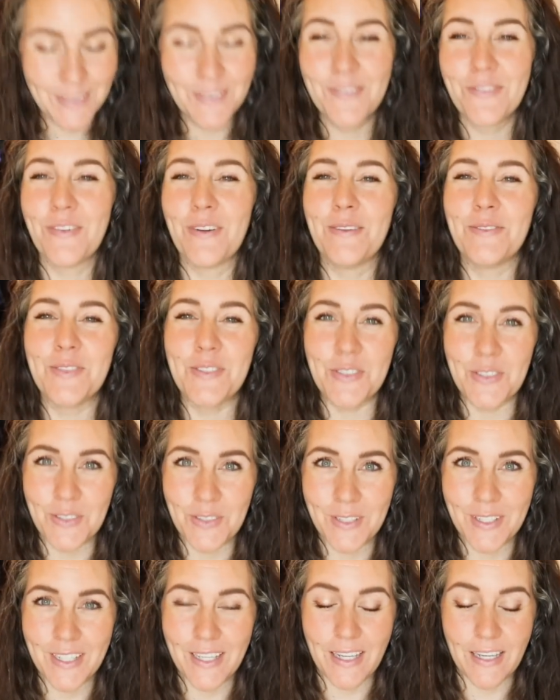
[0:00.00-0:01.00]
from
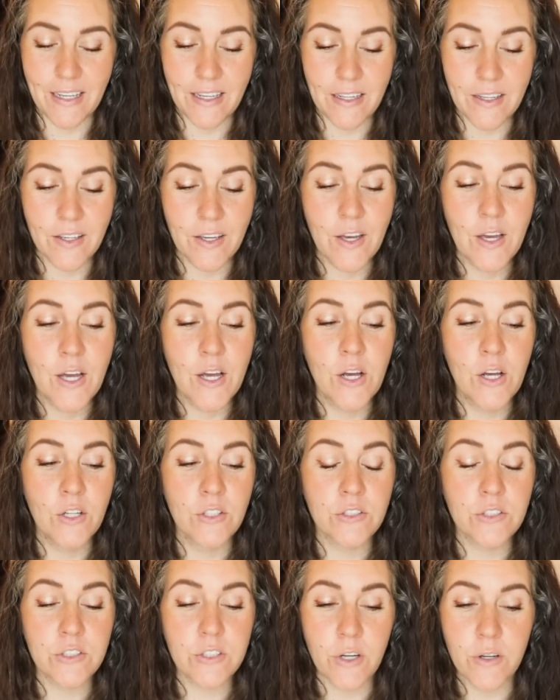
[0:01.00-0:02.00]
Sterling Ink
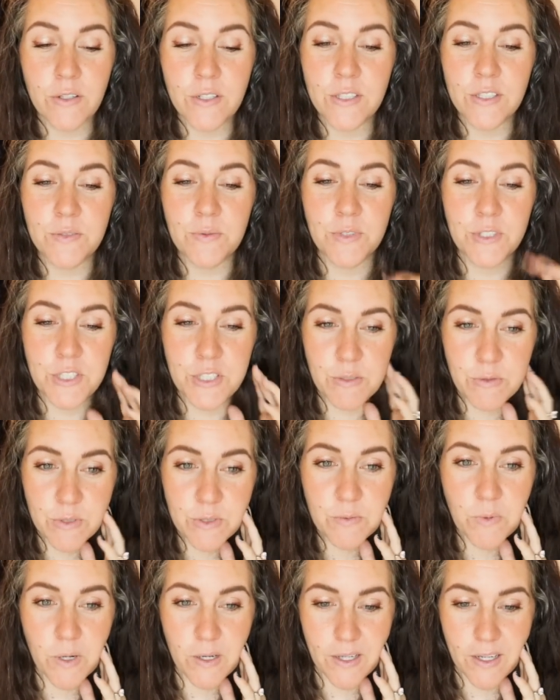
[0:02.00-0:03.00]
showed us what she was
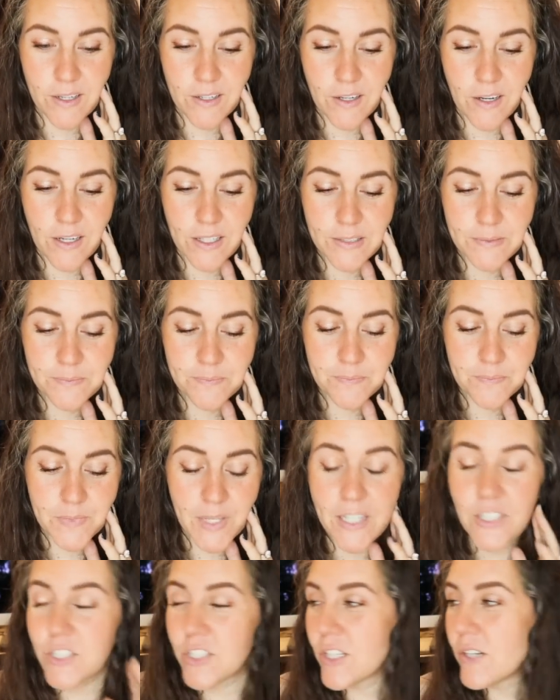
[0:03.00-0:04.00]
working on. I should